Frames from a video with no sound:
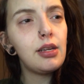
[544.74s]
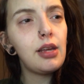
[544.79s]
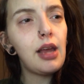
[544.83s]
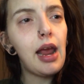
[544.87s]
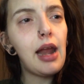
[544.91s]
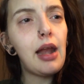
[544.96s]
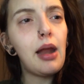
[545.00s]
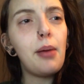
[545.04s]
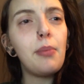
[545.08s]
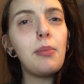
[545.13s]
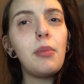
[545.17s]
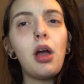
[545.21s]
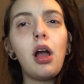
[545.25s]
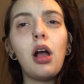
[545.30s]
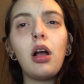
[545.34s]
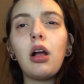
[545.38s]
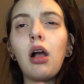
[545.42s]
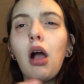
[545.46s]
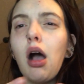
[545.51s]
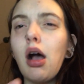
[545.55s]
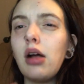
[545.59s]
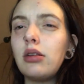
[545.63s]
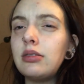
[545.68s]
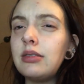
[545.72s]
and I'm not
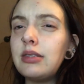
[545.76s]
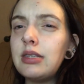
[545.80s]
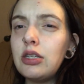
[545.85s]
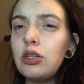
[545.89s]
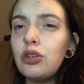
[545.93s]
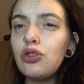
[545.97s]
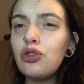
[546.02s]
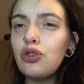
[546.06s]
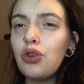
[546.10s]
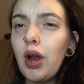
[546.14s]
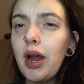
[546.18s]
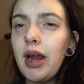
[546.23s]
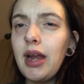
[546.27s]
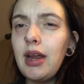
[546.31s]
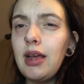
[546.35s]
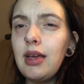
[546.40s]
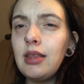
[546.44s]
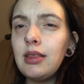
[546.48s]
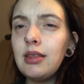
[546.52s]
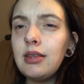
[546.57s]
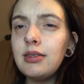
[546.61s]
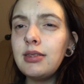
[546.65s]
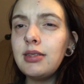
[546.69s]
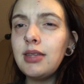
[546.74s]

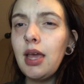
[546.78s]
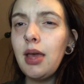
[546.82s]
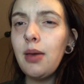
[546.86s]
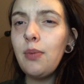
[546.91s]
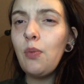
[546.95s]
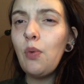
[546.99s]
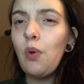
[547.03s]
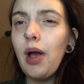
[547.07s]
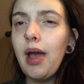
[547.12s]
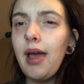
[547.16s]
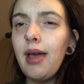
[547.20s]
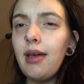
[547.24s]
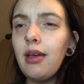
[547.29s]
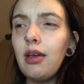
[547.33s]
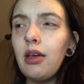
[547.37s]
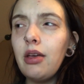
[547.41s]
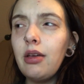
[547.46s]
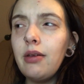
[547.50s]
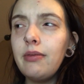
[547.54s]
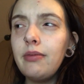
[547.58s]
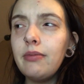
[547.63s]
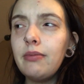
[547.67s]
concentrating the same way.